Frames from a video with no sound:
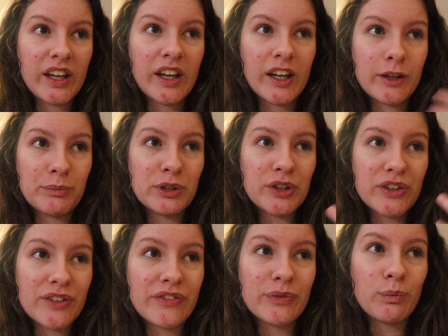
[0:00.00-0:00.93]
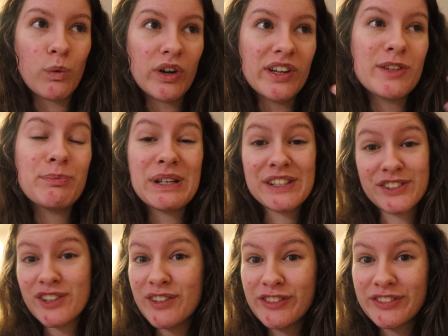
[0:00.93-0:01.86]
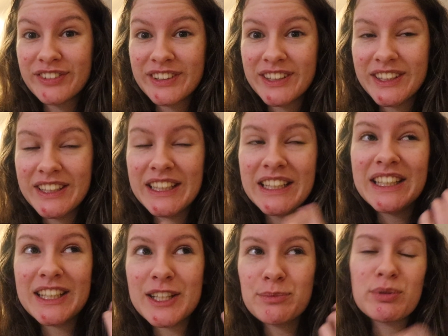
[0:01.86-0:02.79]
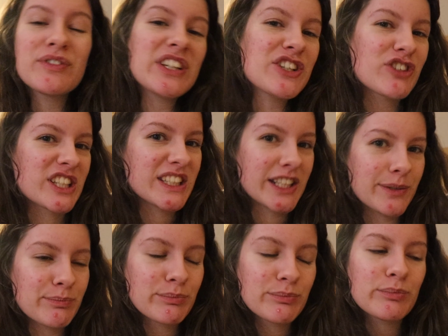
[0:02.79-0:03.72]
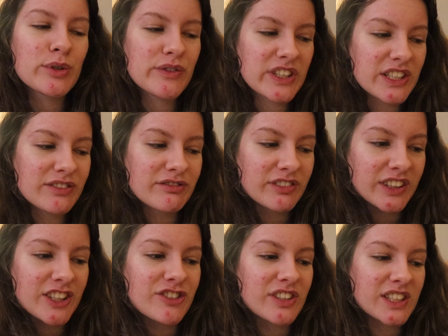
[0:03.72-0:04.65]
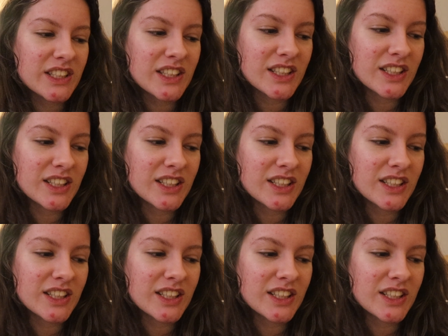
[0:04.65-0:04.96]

and because of what it's based off. Proven interesting. Proven real interesting.